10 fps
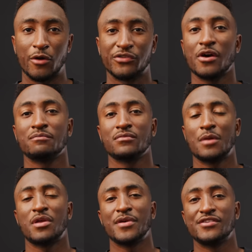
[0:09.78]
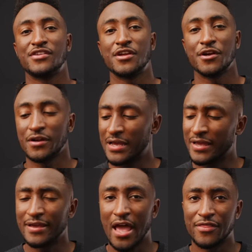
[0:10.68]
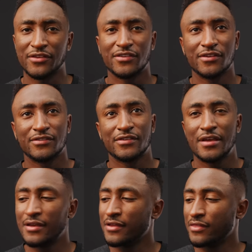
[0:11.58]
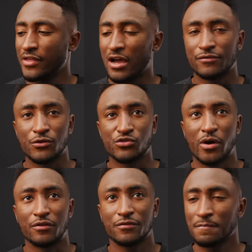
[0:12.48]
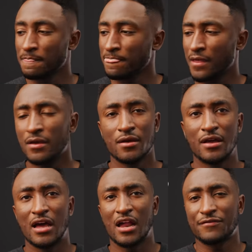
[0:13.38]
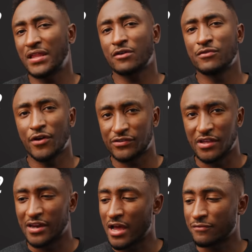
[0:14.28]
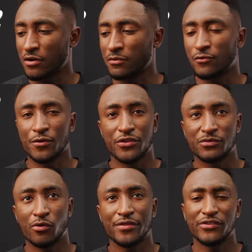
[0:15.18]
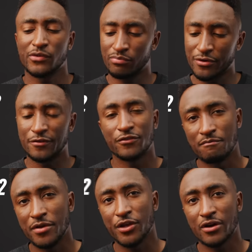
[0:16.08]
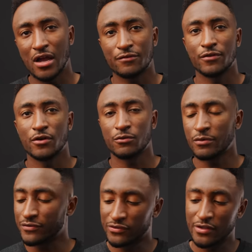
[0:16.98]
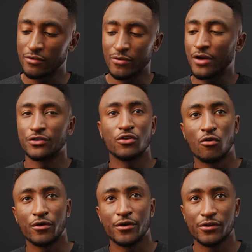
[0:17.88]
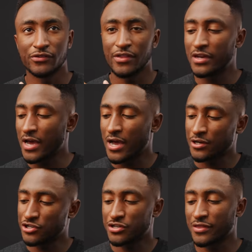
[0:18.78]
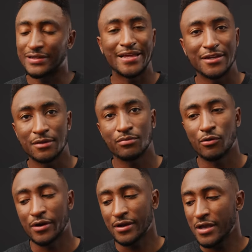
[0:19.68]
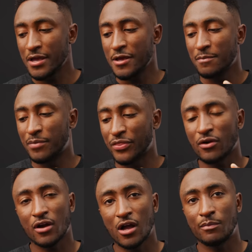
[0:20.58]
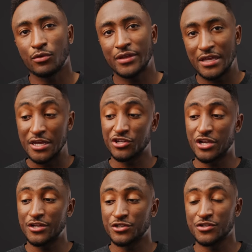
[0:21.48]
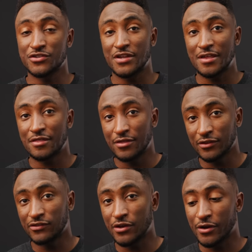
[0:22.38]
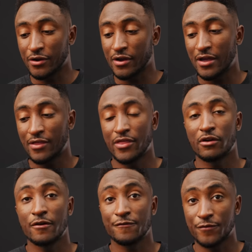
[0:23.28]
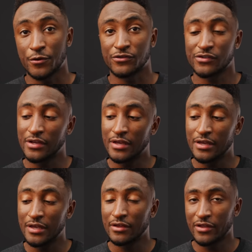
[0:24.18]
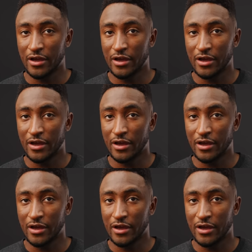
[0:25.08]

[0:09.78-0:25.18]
what's up? I'm MKBHD here, and this is the iPhone 12. And I feel like we've all seen an iPhone before at this point. This is a pretty familiar iPhone. We've seen the rounded corners and the notch and the lightning port. But there are a couple key changes this year that are a first in the